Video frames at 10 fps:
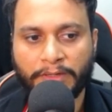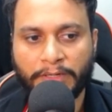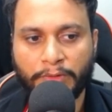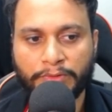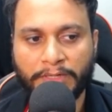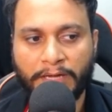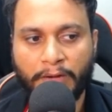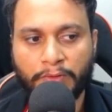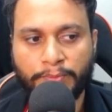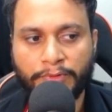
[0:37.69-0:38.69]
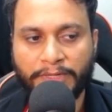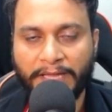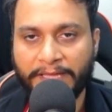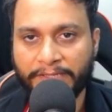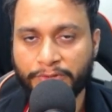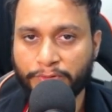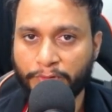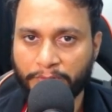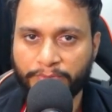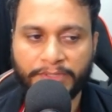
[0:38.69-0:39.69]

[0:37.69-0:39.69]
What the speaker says: Now the output array should not be